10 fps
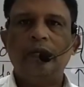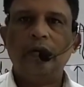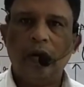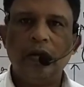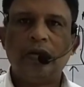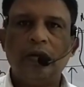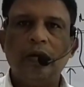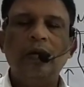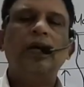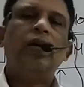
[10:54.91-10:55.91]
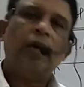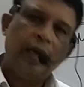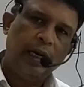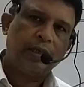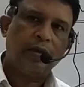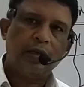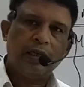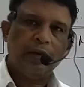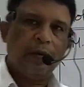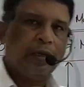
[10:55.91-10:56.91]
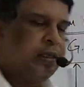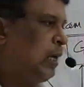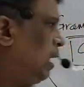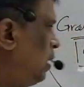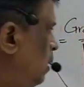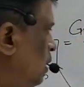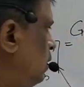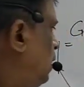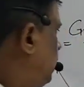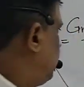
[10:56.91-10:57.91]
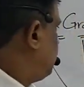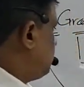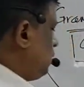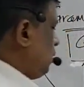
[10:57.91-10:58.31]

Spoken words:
also relationship is there. That is,